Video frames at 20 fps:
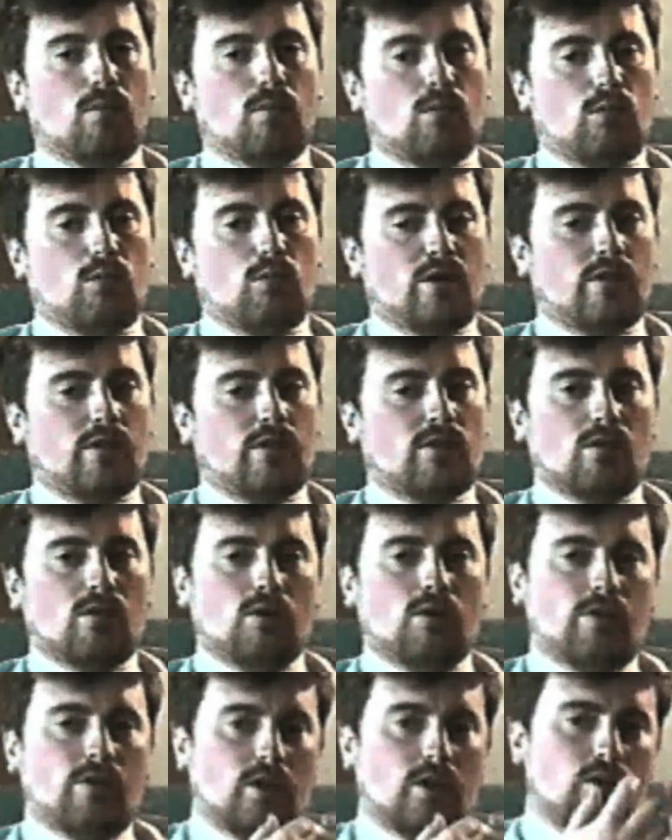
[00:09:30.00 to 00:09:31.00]
with
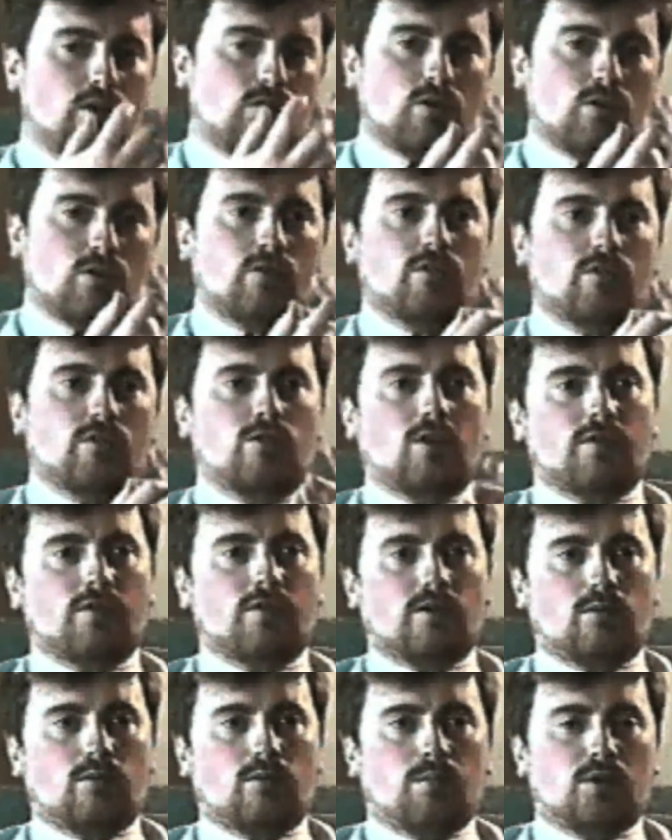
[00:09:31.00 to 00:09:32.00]
all of the intros and
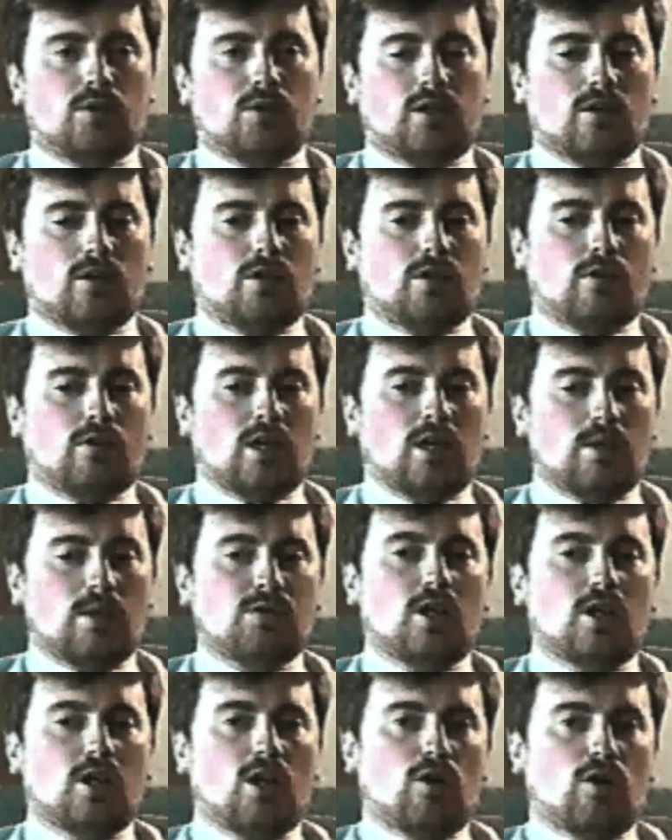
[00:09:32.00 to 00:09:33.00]
stuff that we're putting on our
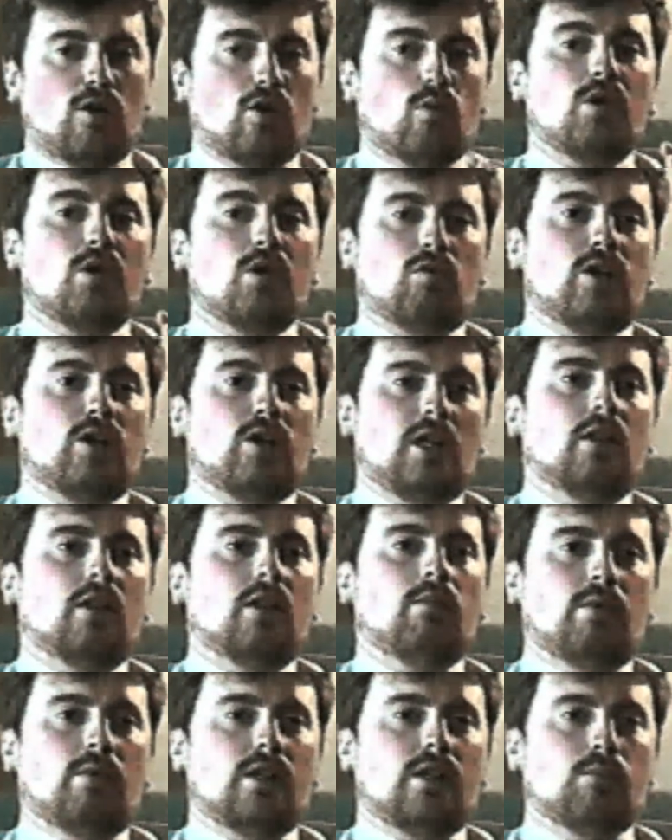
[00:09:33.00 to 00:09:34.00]
games, it'll
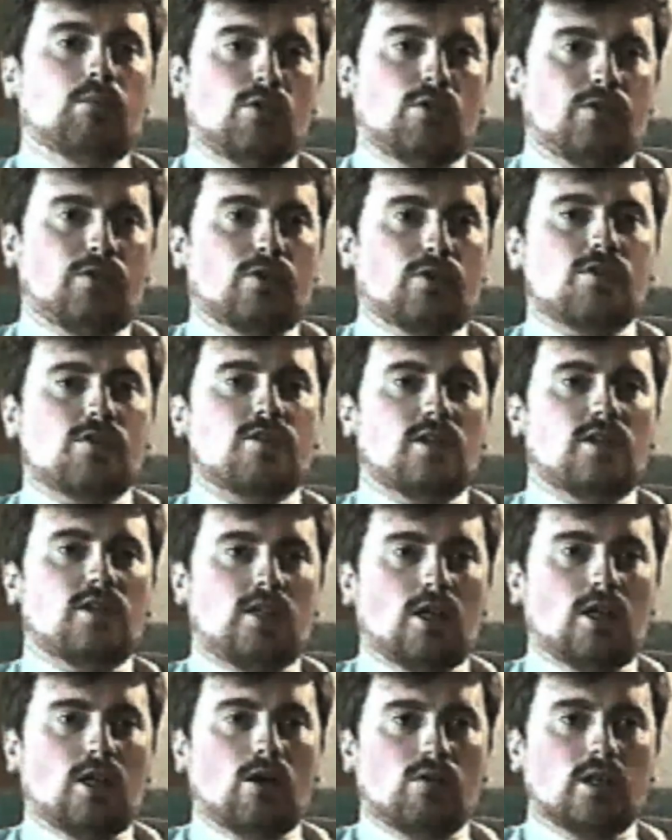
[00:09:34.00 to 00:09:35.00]
move towards
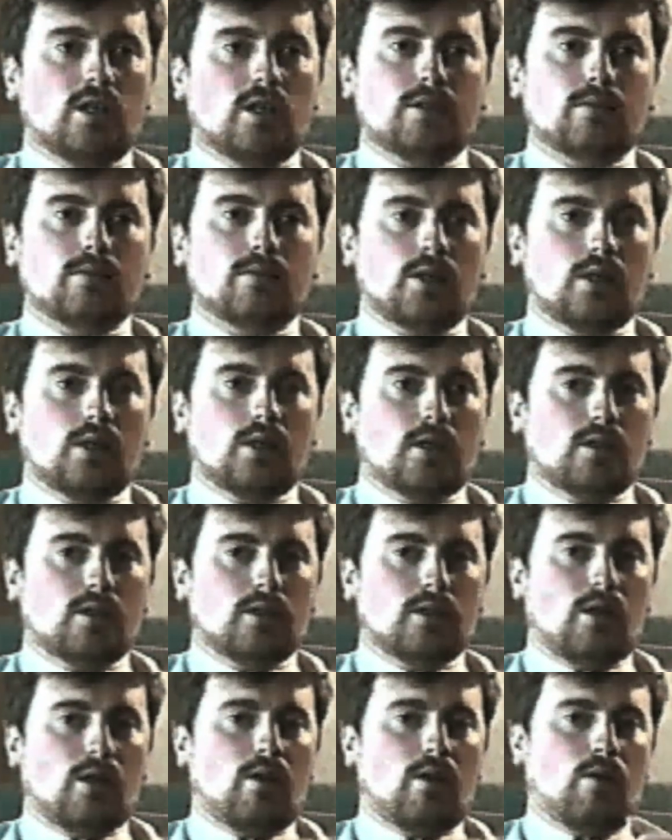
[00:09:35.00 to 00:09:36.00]
CD only.
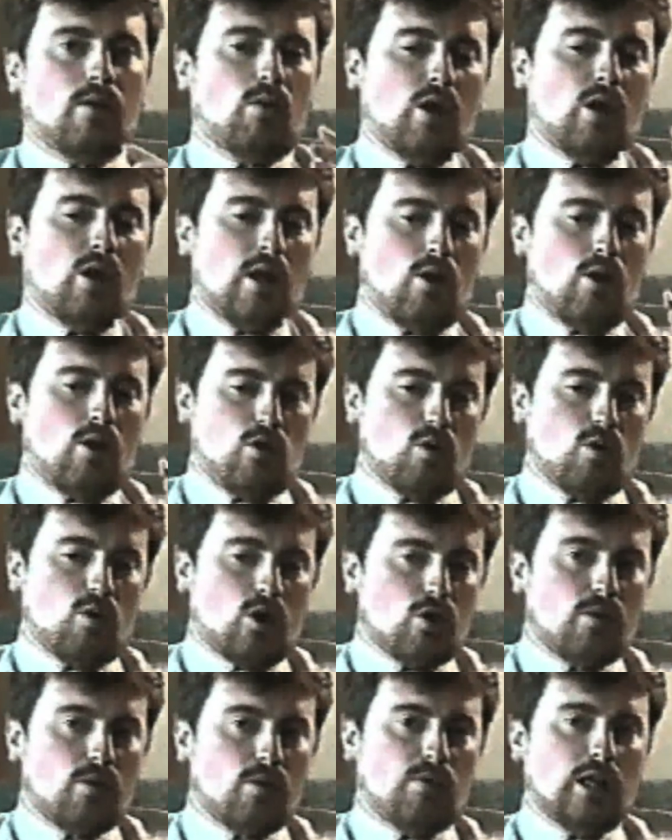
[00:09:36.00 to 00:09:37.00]
You
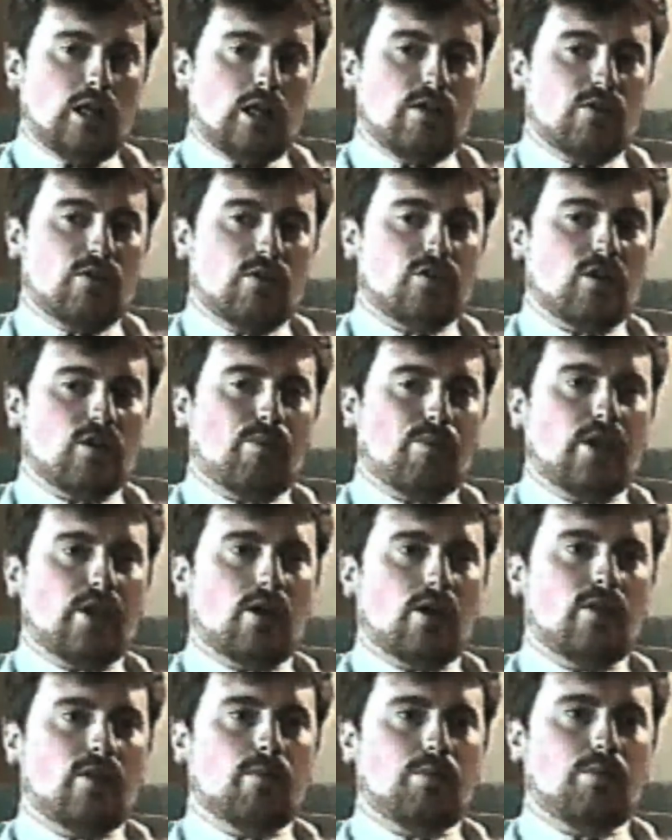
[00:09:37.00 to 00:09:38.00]
could deliver
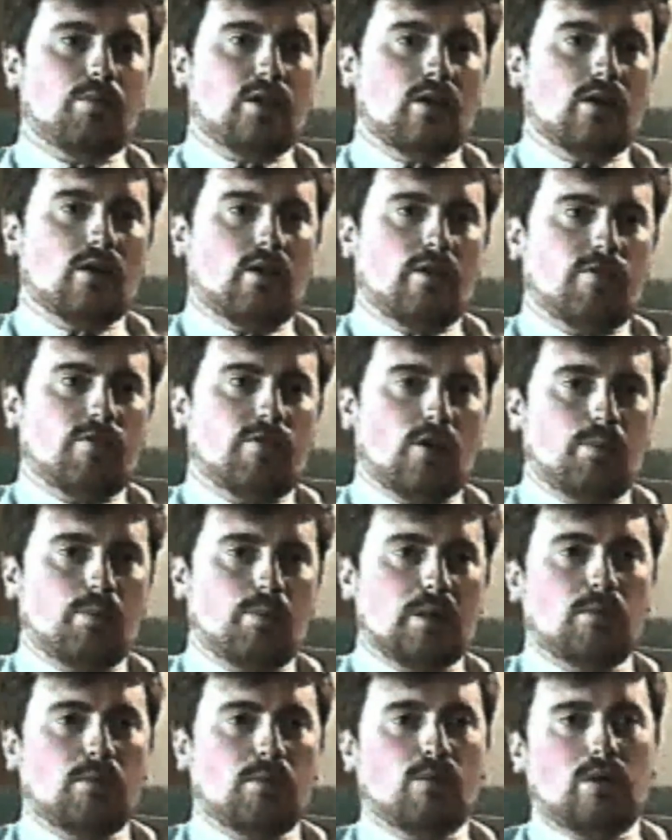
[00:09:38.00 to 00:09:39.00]
something on the
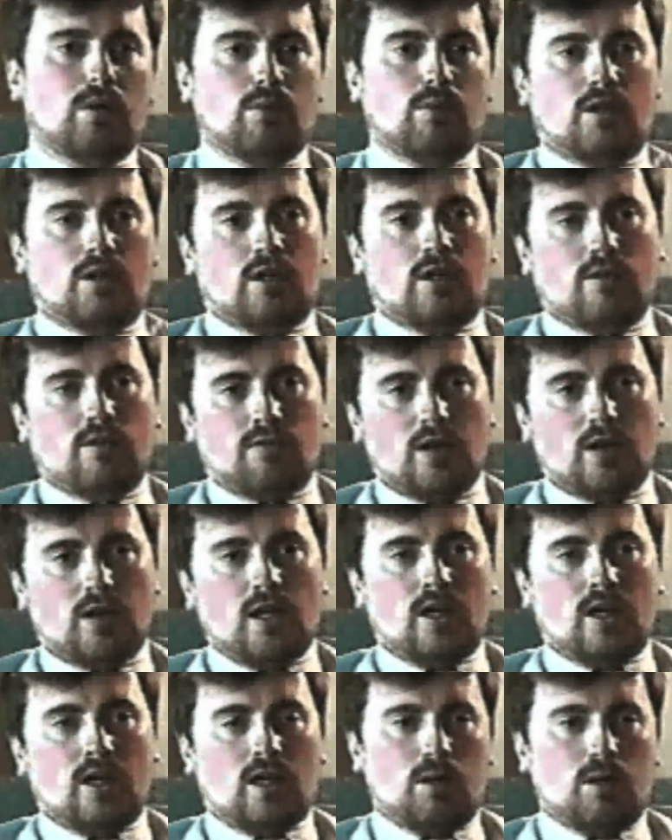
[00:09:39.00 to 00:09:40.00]
floppy, but it wouldn't
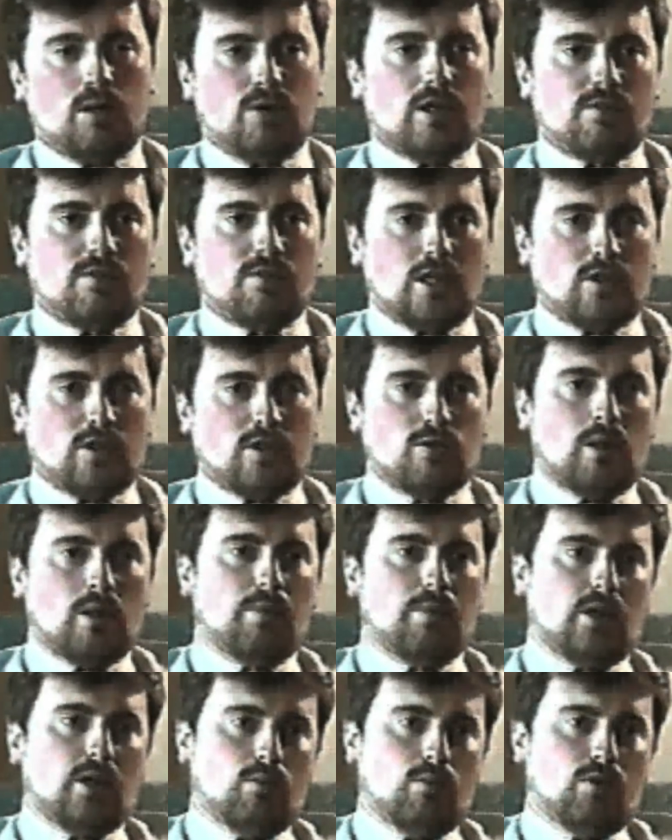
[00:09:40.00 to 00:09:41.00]
have texture
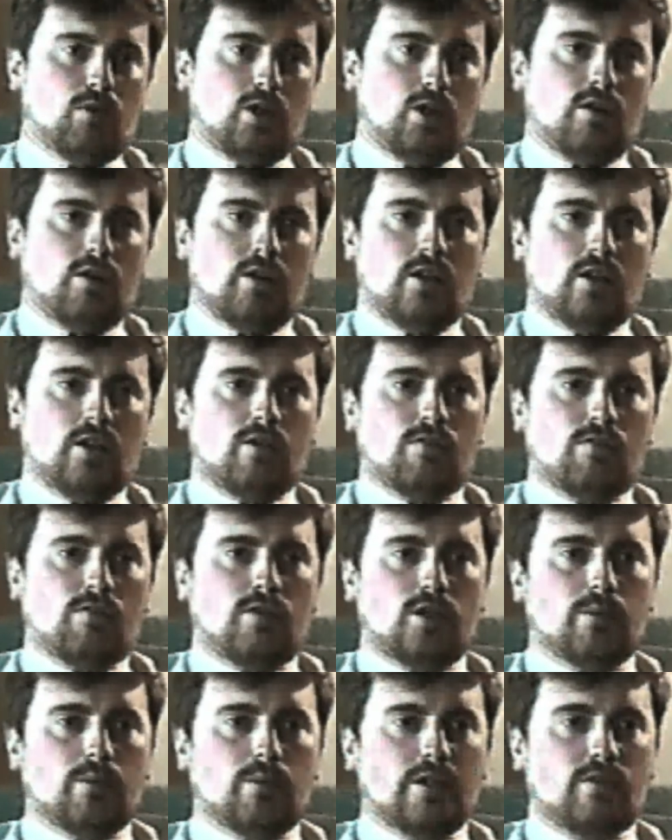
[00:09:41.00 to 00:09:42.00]
mapping, and it wouldn't have any of the
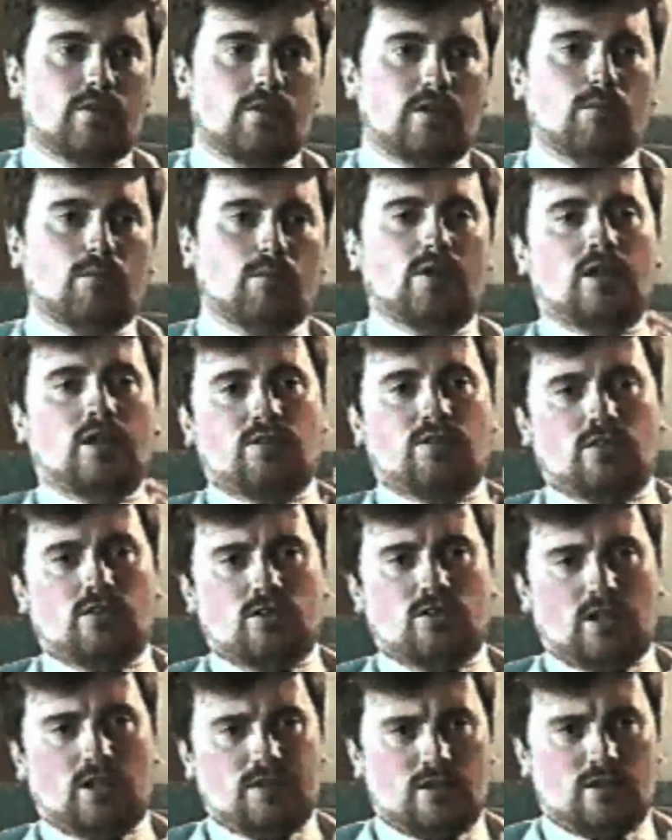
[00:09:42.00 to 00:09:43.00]
frilly bits, and it wouldn't have
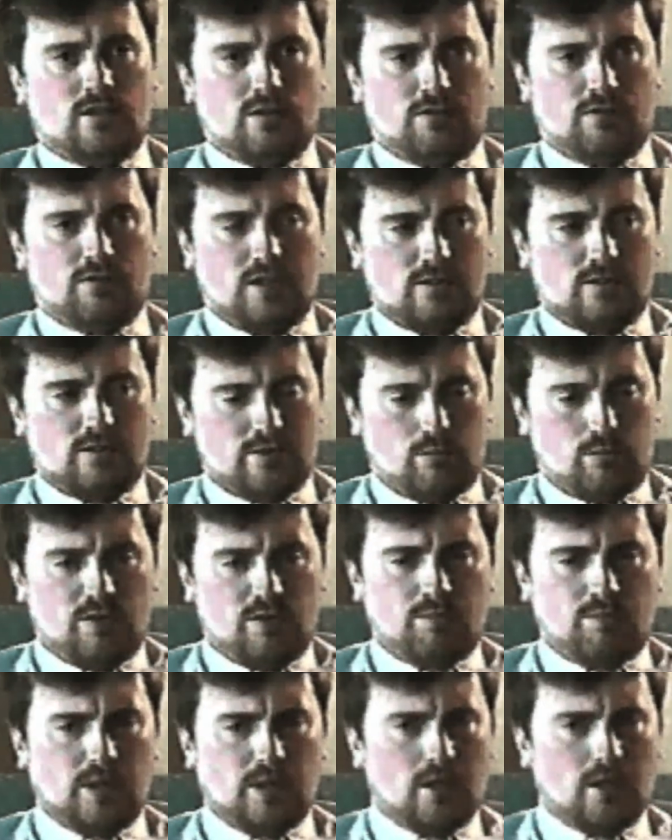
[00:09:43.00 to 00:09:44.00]
such nice interfaces. And
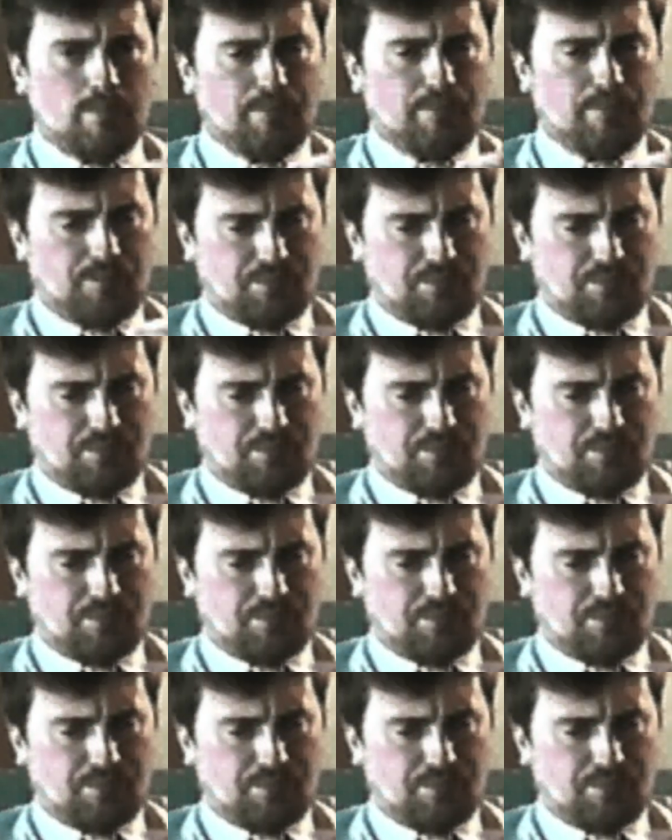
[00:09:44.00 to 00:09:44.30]
we've become